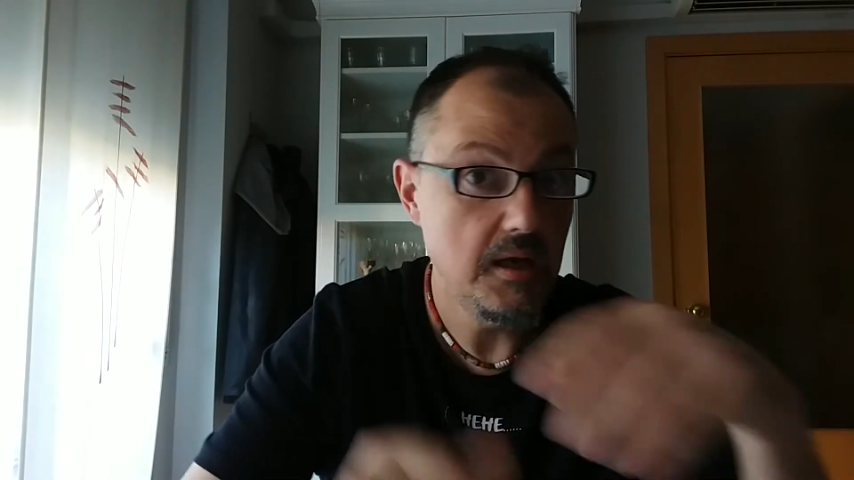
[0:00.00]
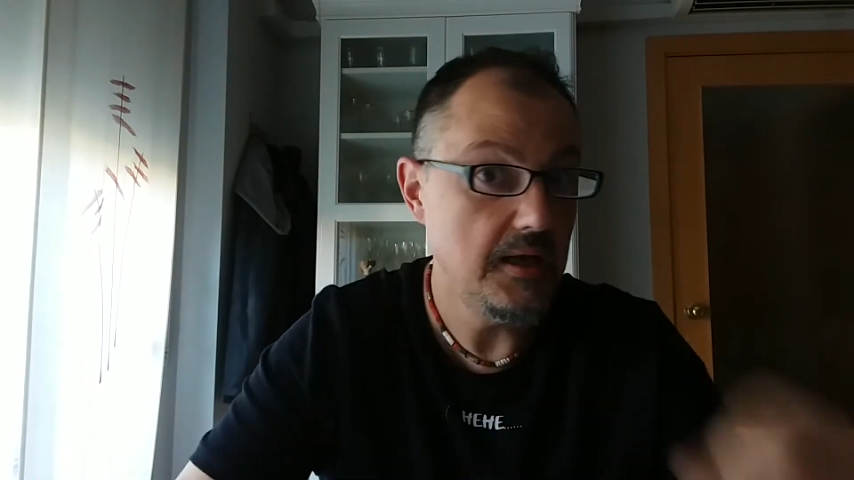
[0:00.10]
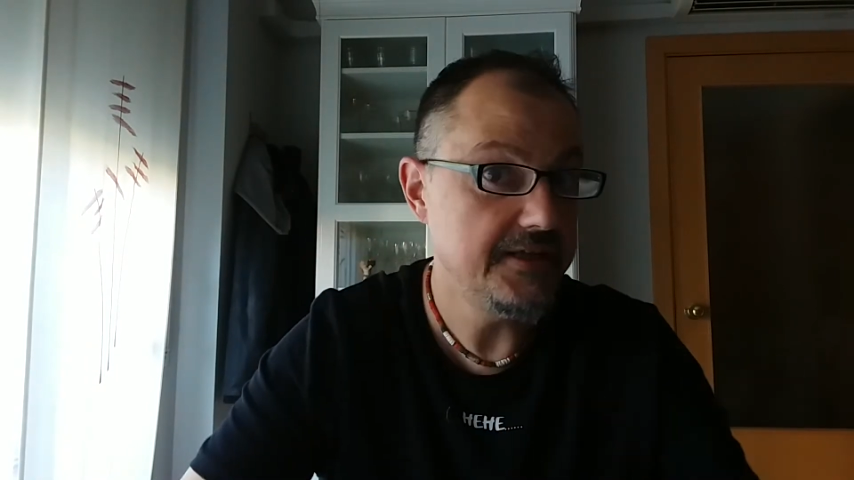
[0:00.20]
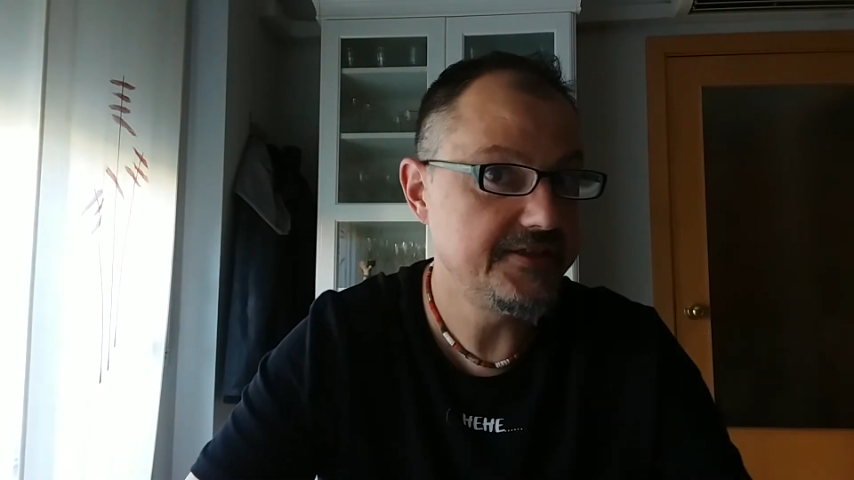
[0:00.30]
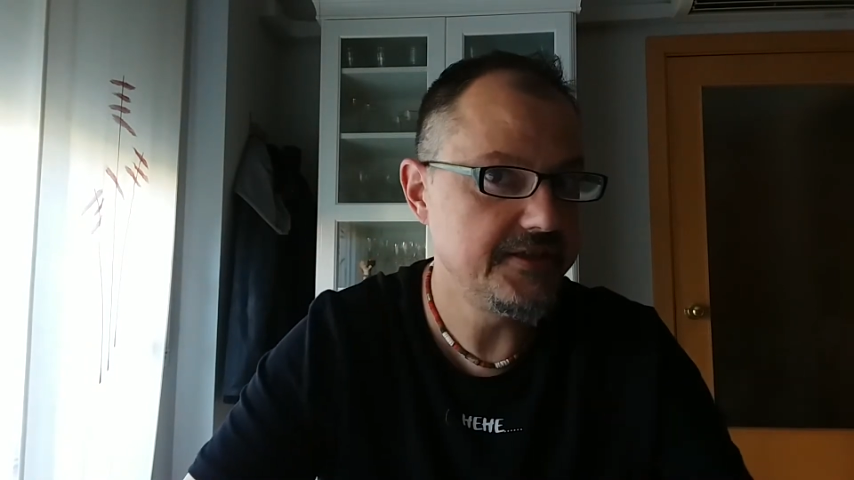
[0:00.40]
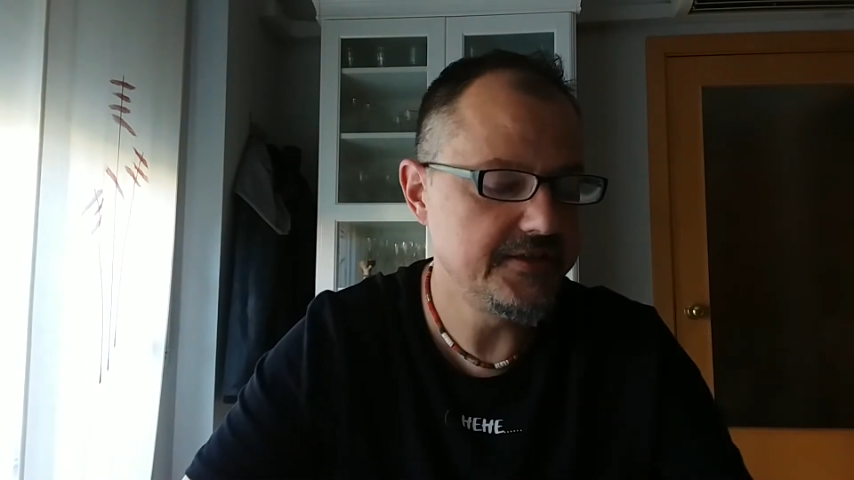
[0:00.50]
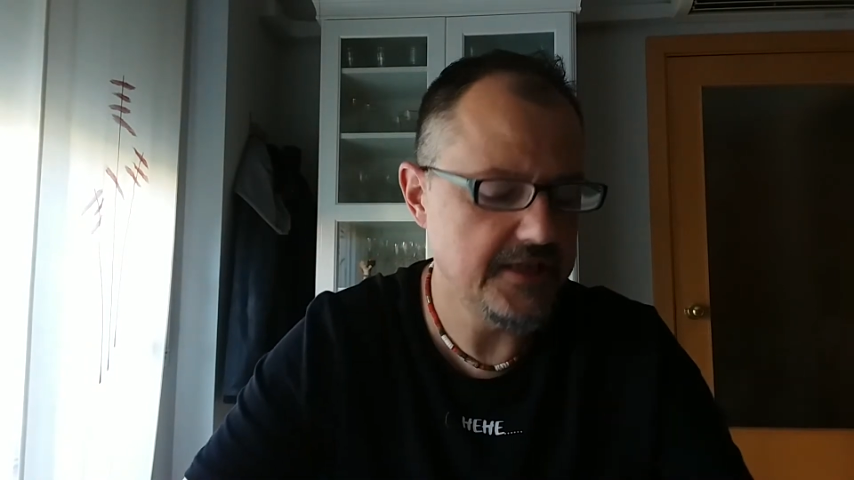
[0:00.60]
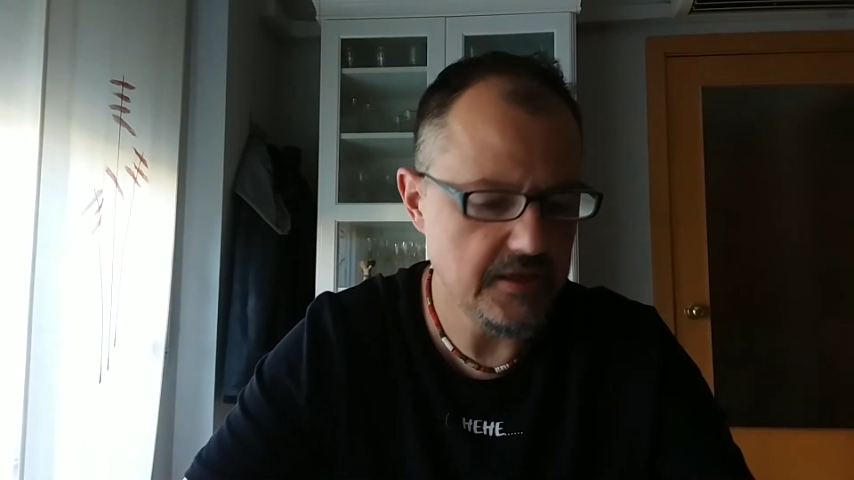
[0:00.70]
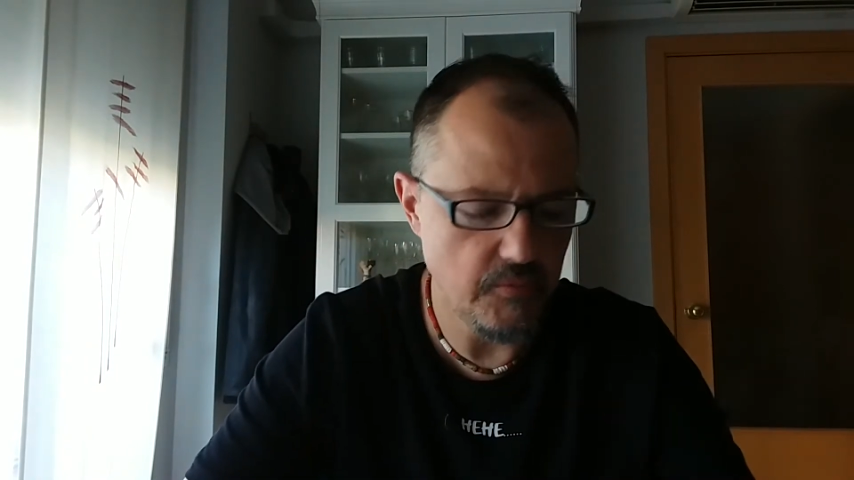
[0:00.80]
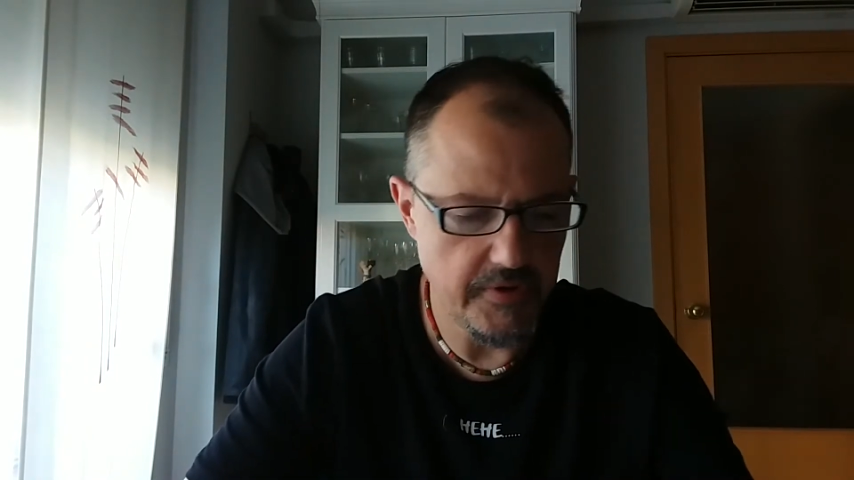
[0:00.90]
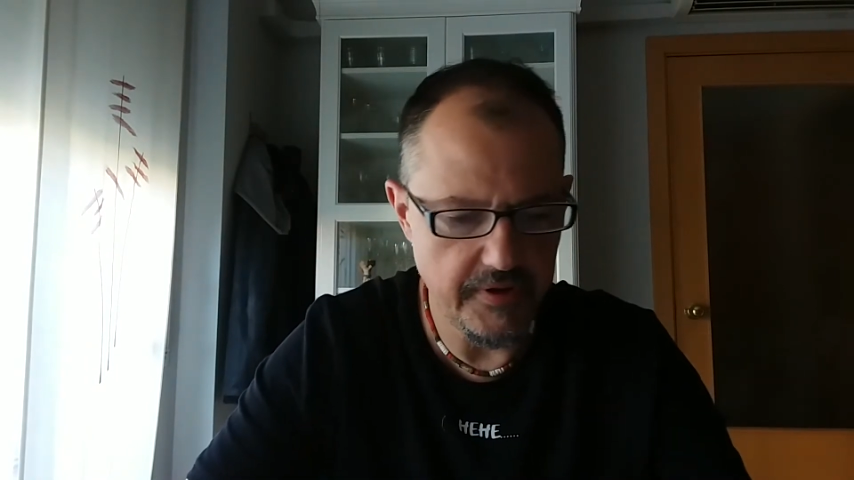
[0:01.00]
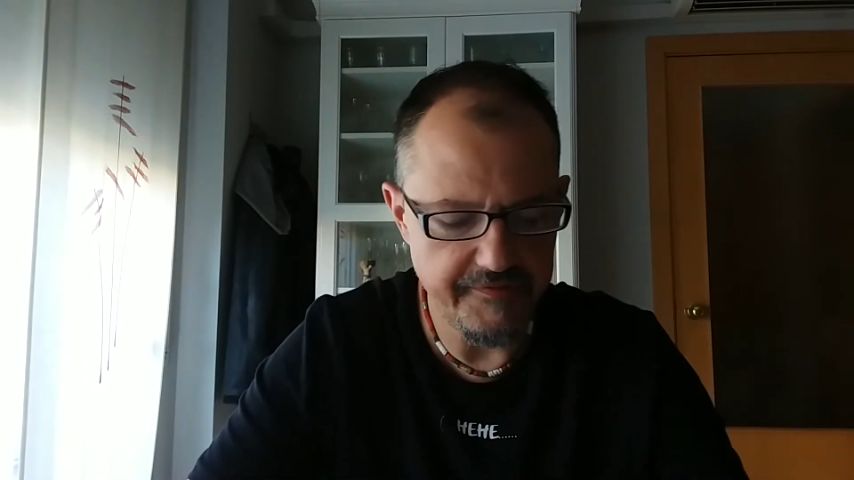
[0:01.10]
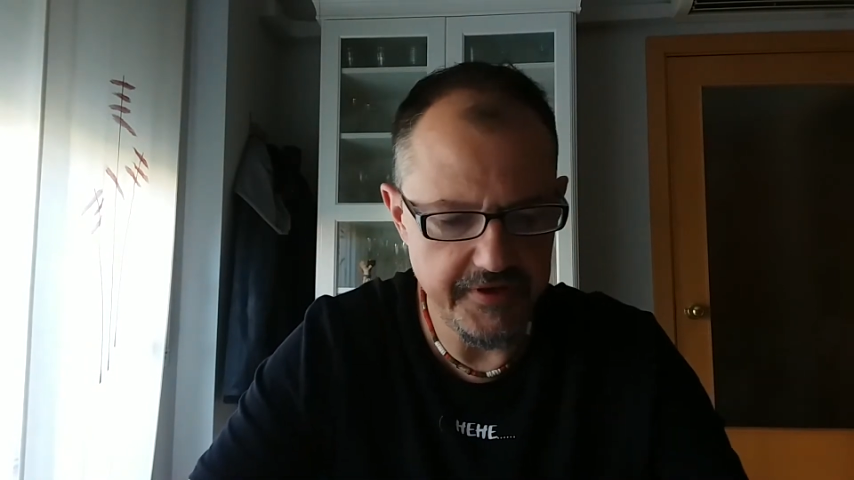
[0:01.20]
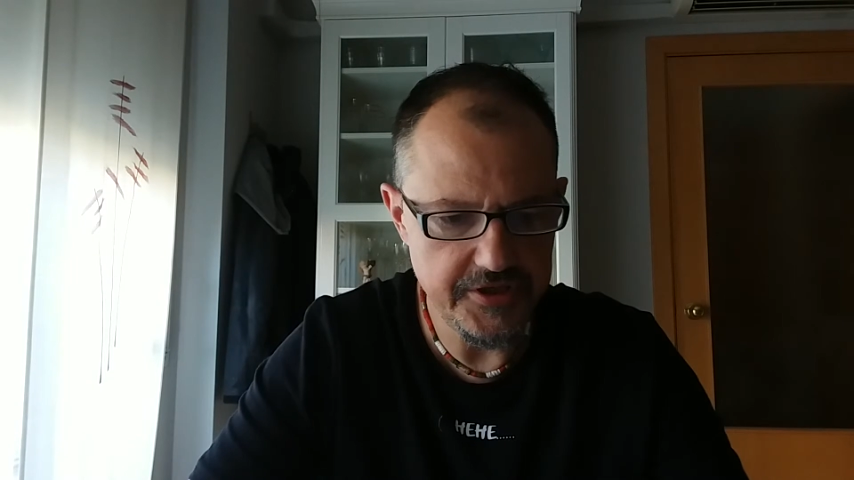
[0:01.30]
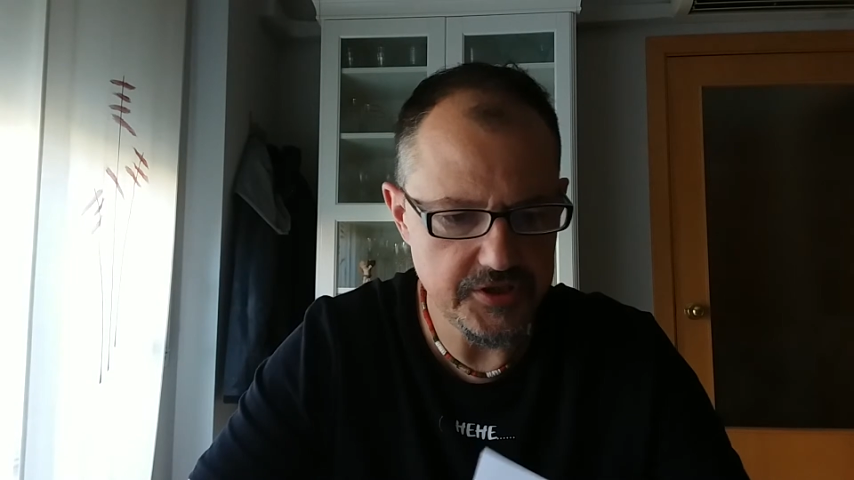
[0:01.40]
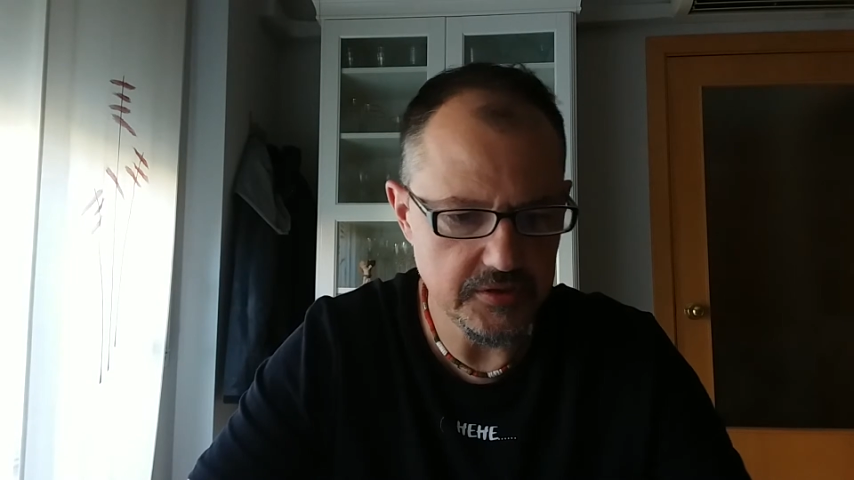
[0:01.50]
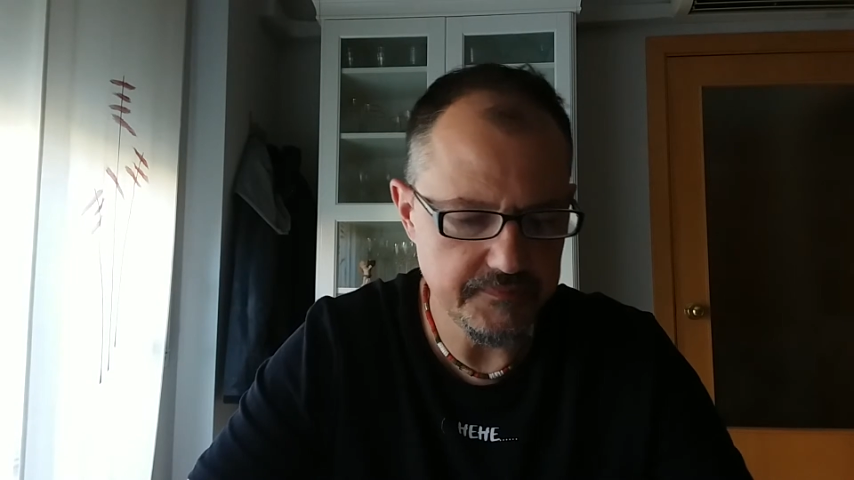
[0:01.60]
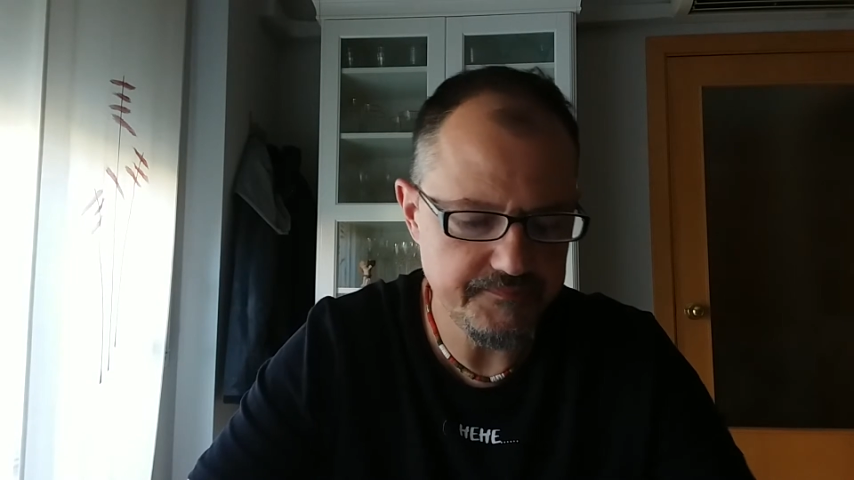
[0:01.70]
let's get started with the definition.